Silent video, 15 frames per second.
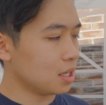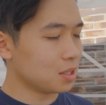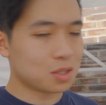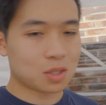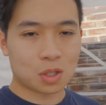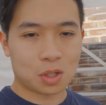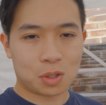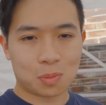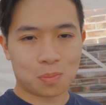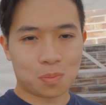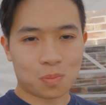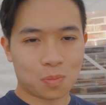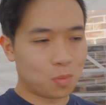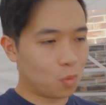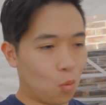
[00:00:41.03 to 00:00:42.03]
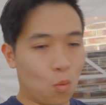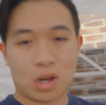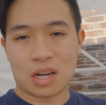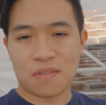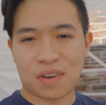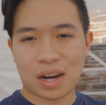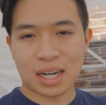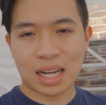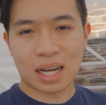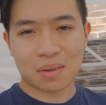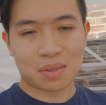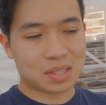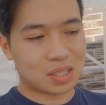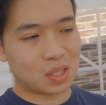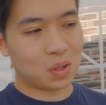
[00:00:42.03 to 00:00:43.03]
So we're gonna find out.
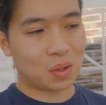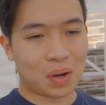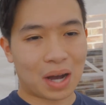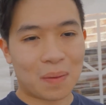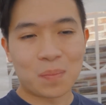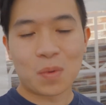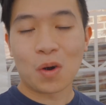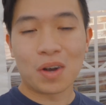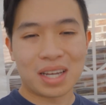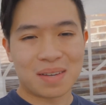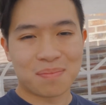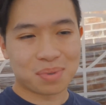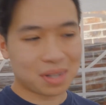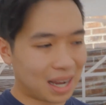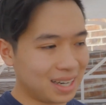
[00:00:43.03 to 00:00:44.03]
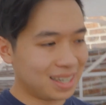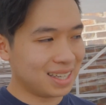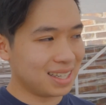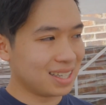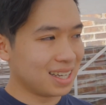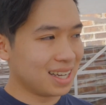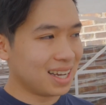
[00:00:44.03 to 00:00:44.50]
So I'm going in blinded.